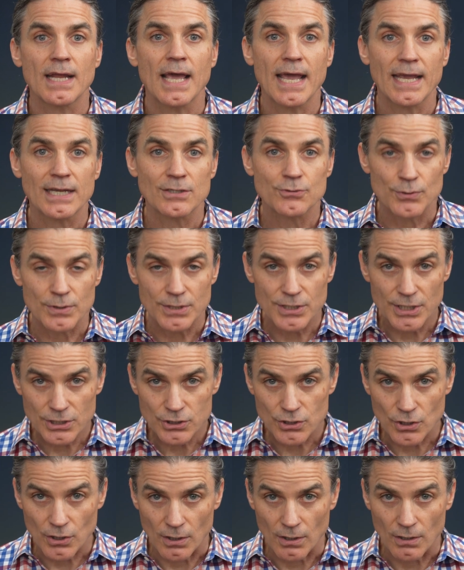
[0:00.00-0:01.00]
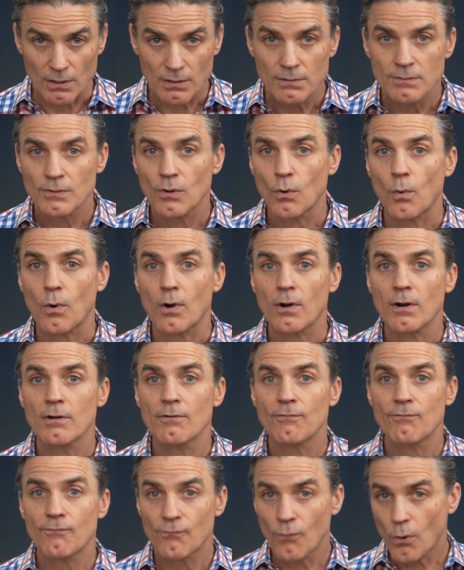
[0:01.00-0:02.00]
a traditional or
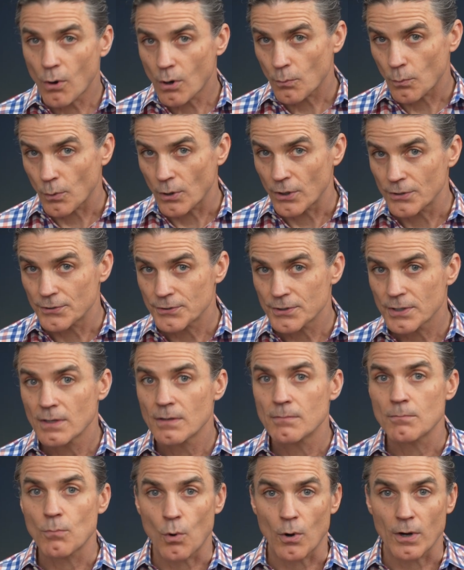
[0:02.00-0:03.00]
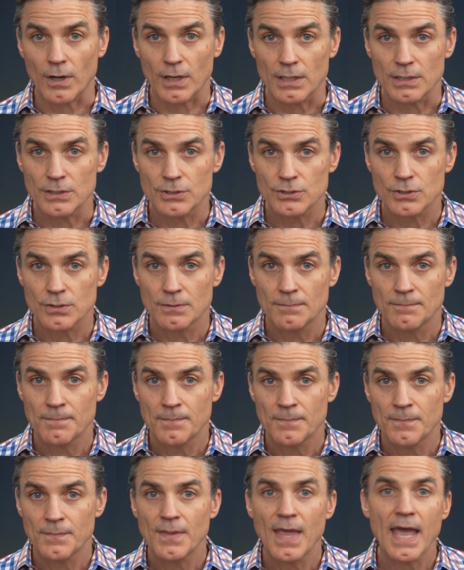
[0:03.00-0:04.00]
forward mortgage
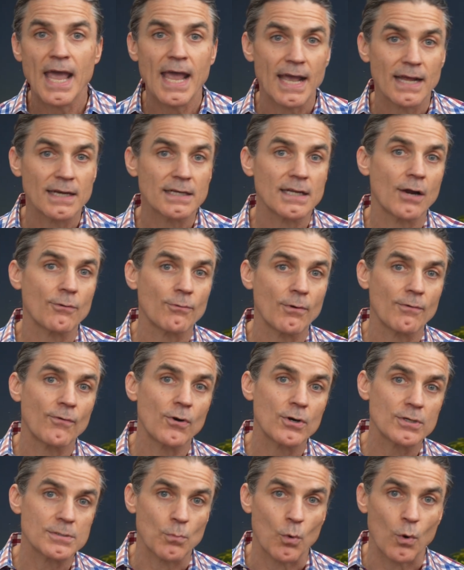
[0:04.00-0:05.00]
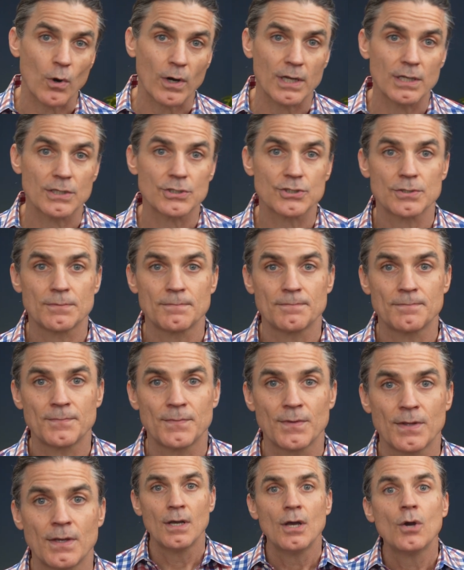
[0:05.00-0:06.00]
and a reverse mortgage.
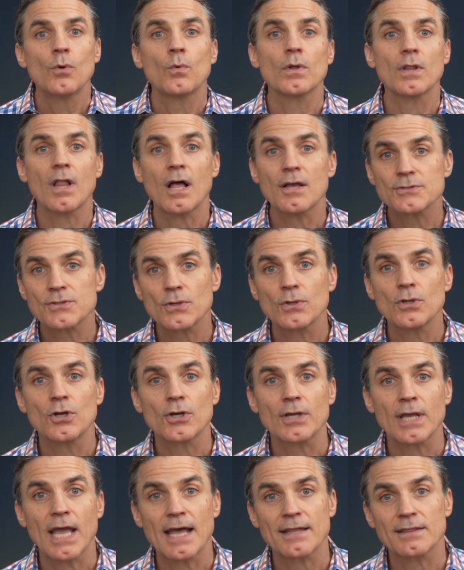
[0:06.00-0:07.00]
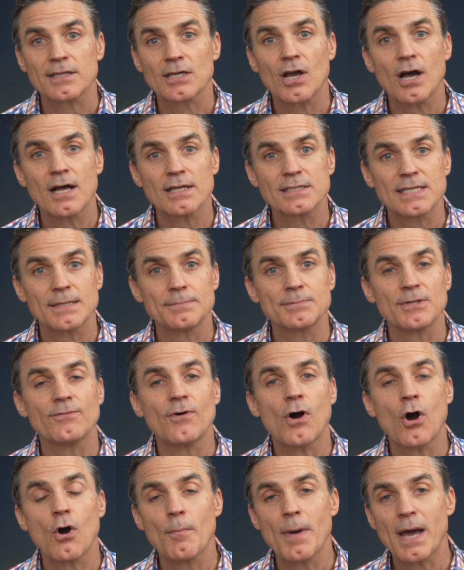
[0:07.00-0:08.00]
We'll also look at the concept of
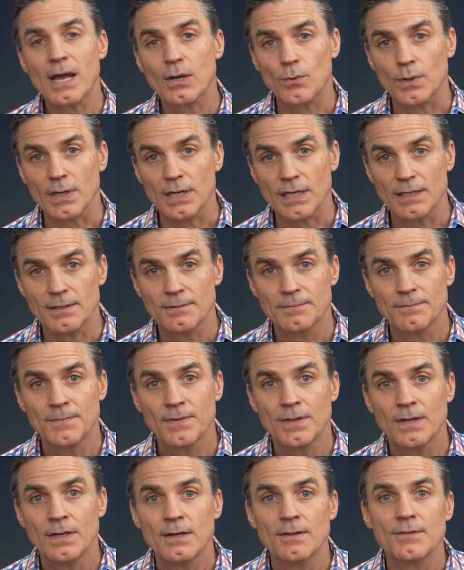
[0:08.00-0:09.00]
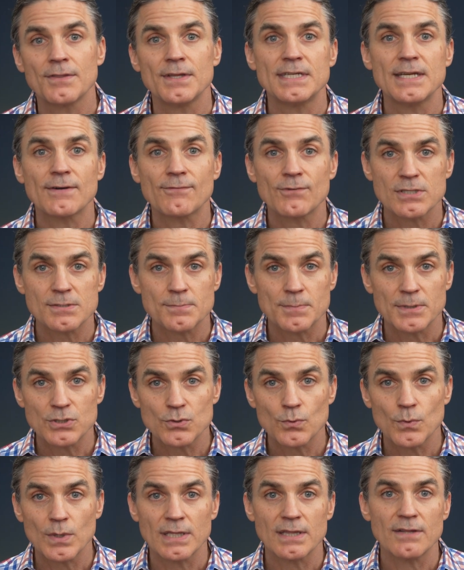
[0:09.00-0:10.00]
home equity, the difference
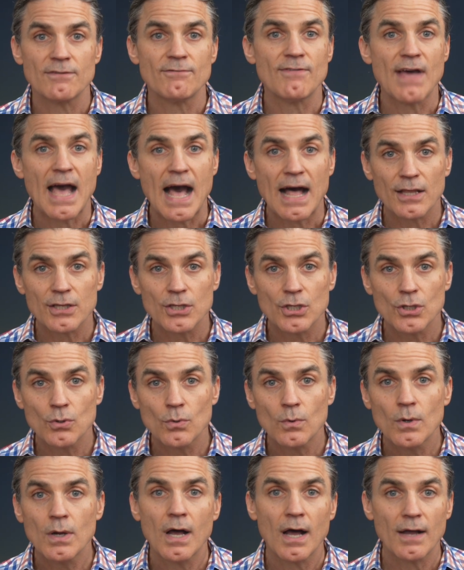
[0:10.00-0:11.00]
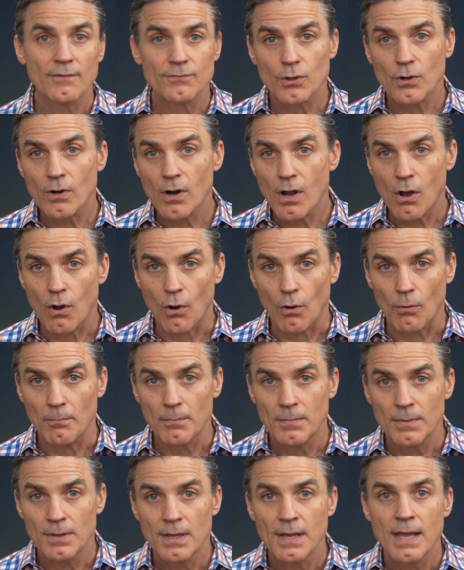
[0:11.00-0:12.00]
between the value of your home
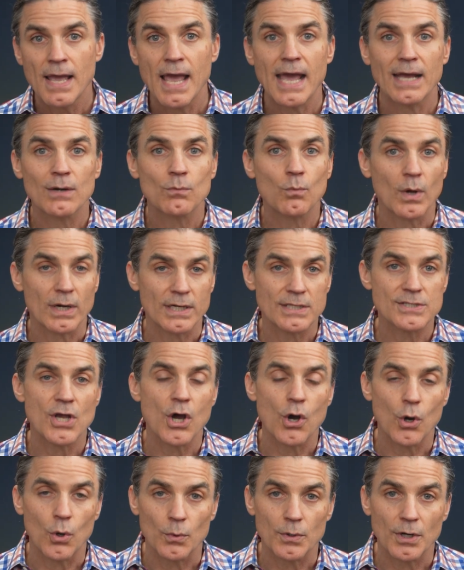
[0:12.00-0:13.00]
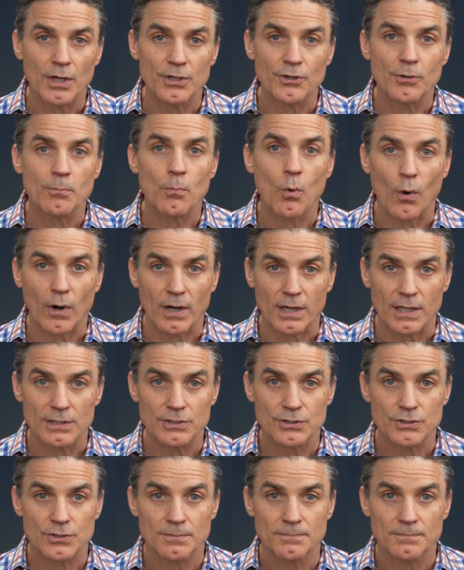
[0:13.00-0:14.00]
and what is owed on your mortgage.